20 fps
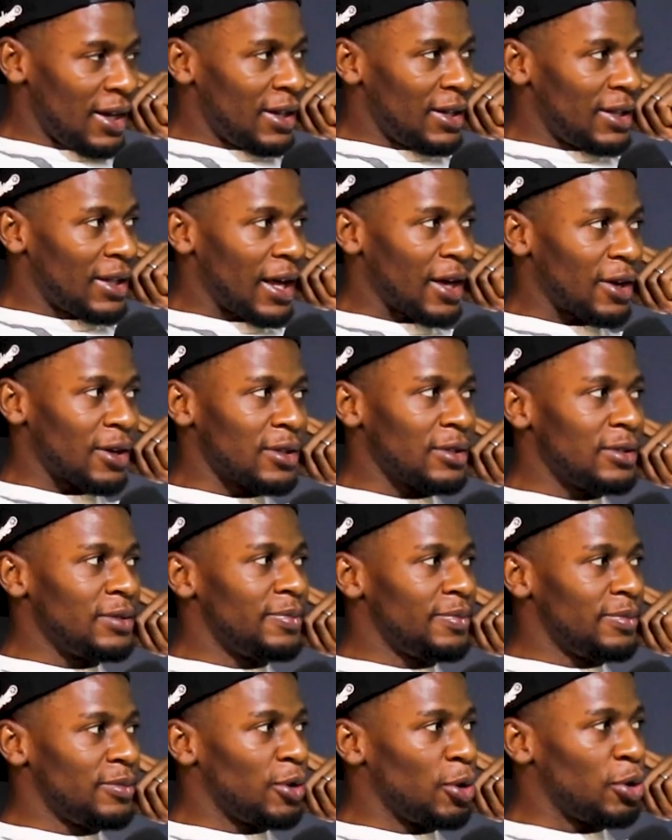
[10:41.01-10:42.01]
Like,
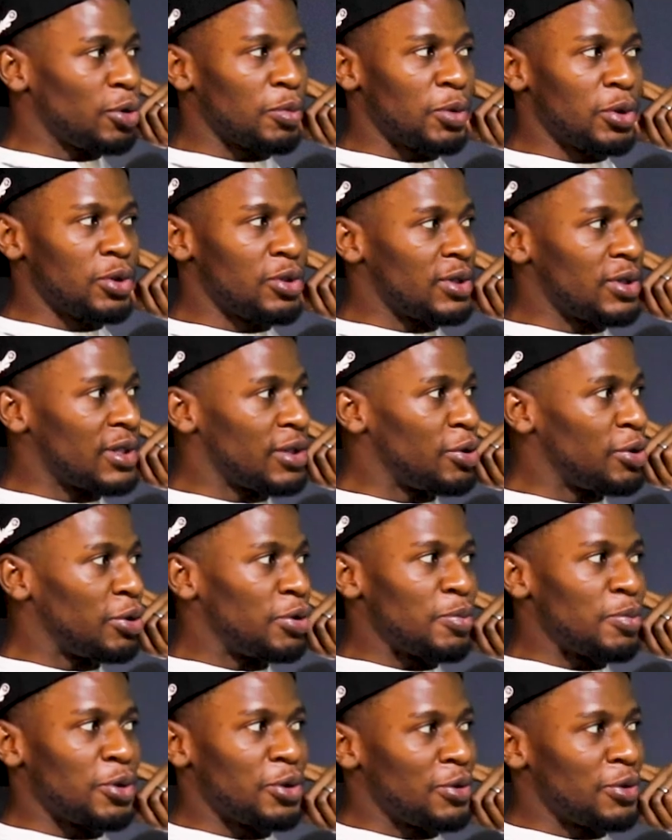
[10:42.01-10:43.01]
Odumodu is still
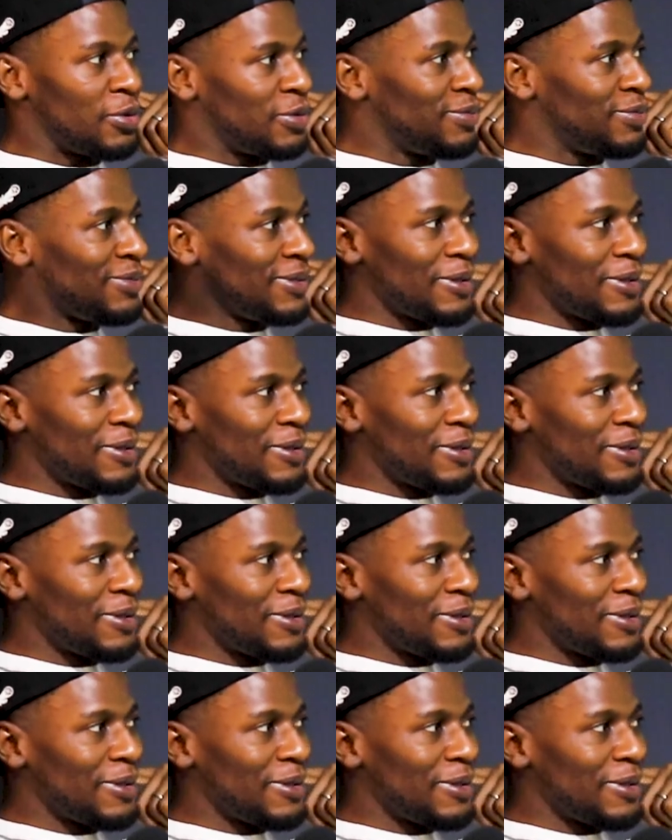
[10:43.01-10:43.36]
Odumodu.